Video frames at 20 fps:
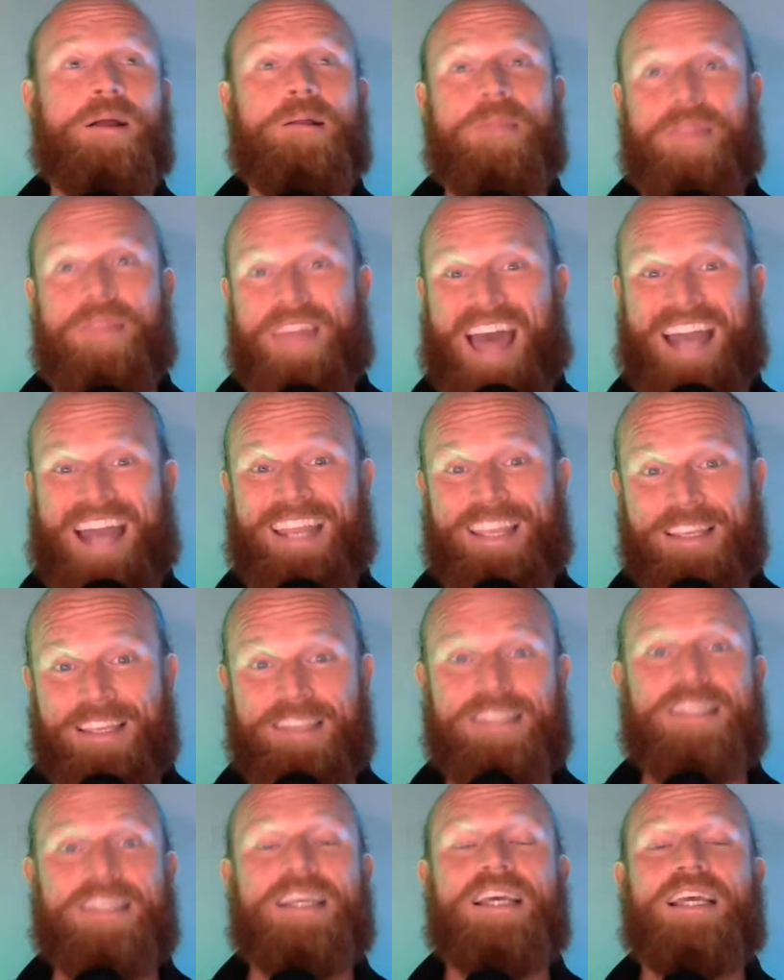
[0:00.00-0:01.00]
That
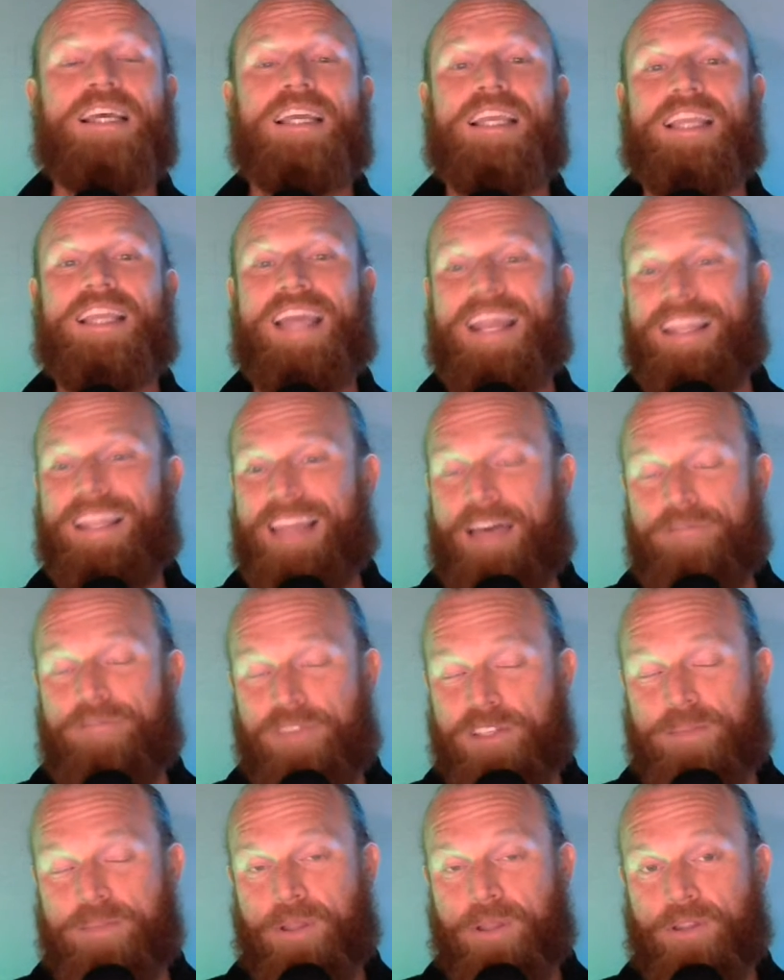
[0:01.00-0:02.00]
is getting that
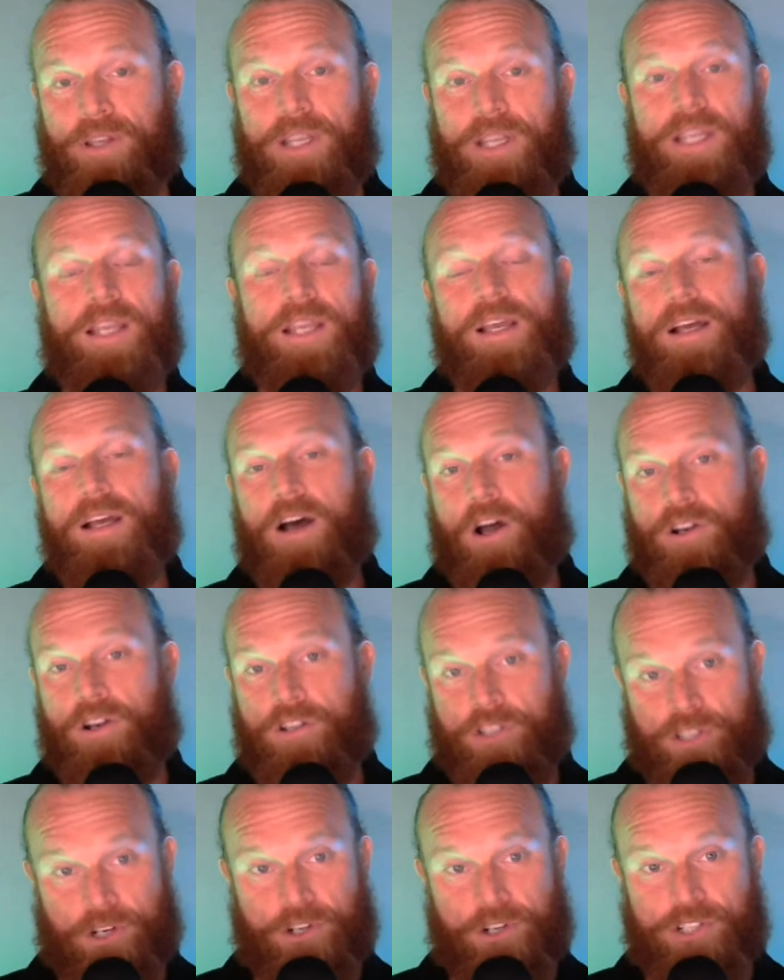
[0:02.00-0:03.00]
visibility on the
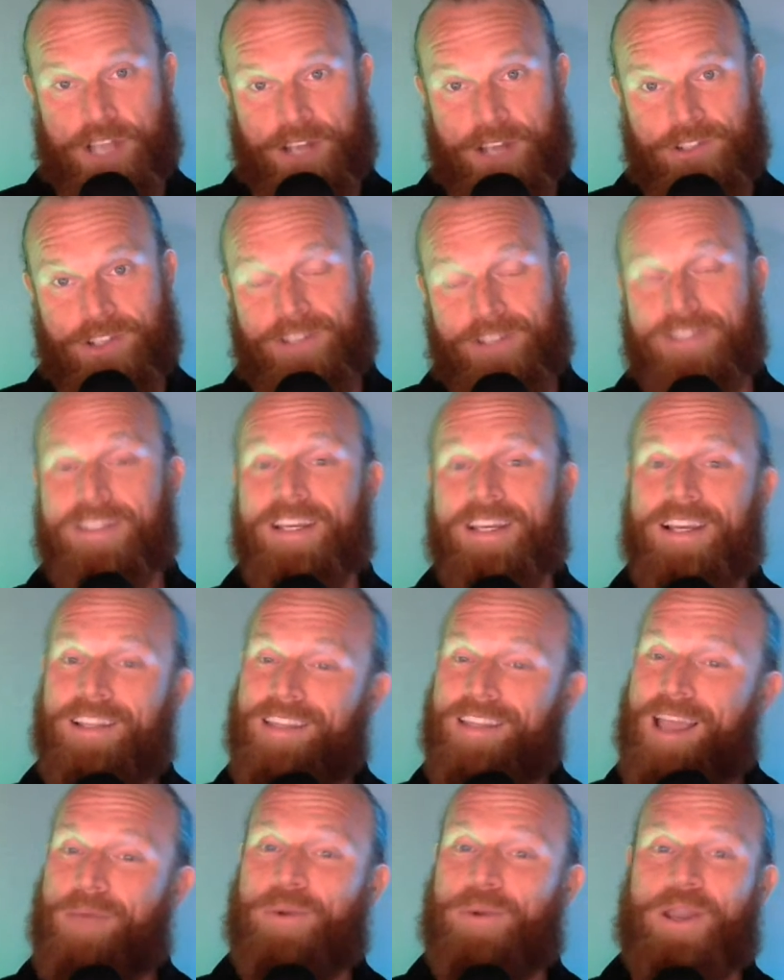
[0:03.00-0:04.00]
search engines
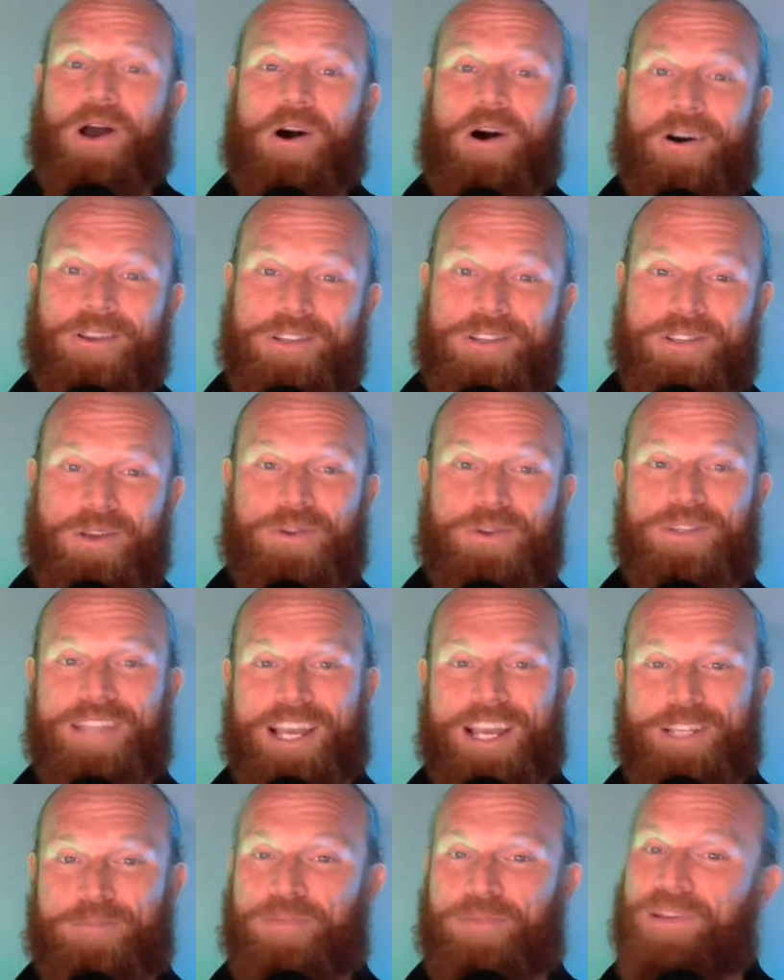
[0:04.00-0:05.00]
that we all so
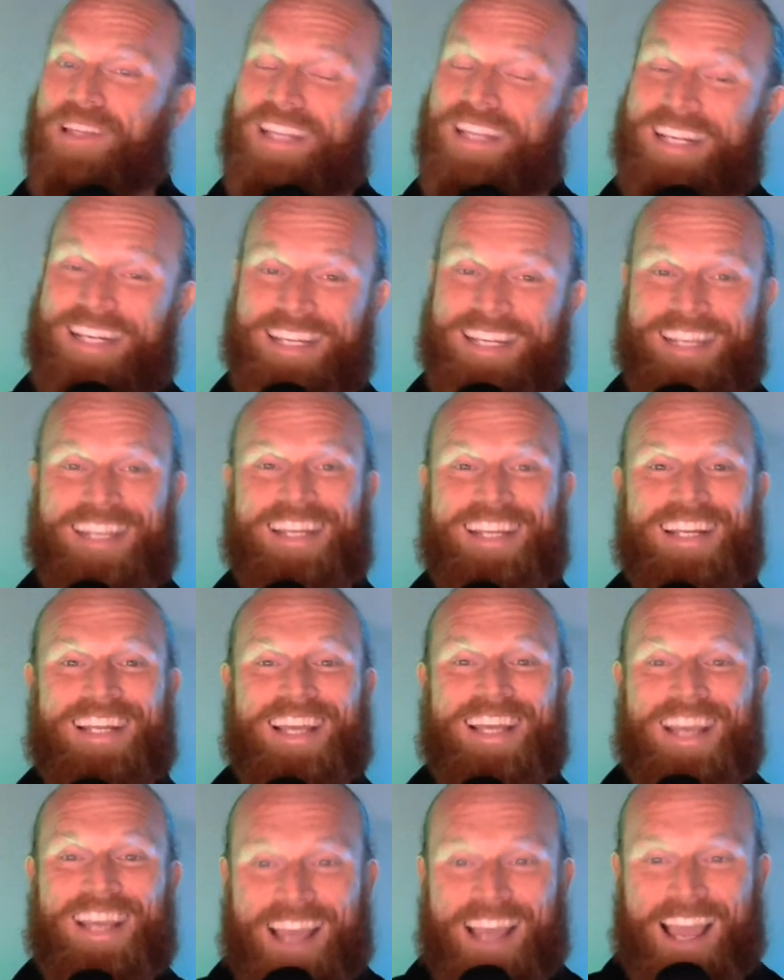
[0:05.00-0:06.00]
desperately need
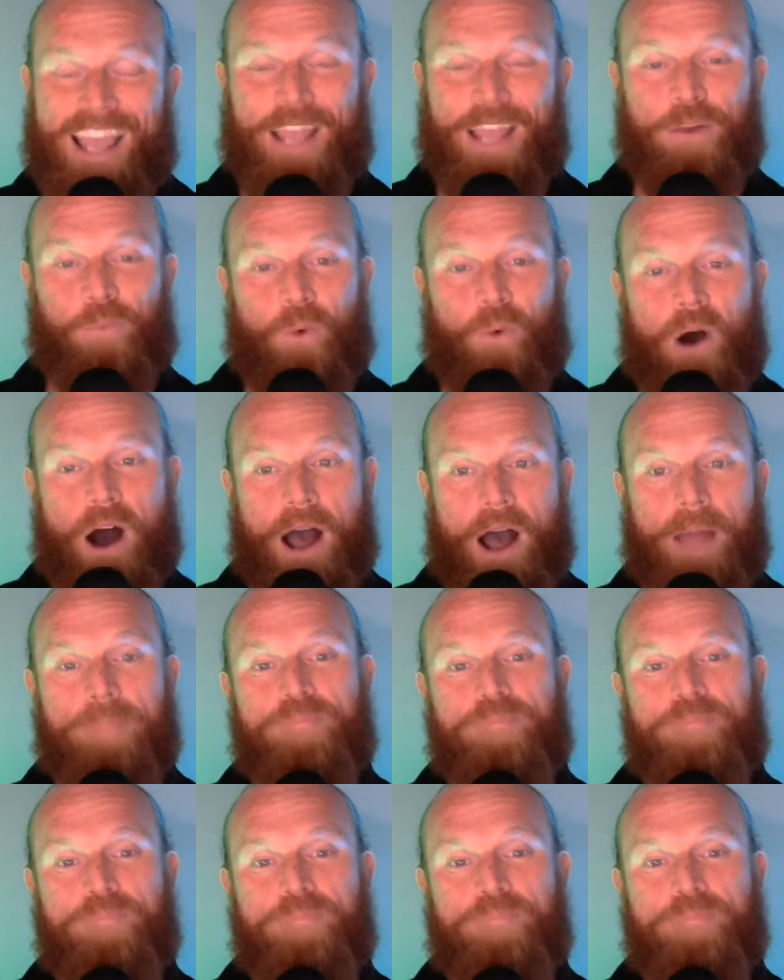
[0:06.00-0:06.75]
and want.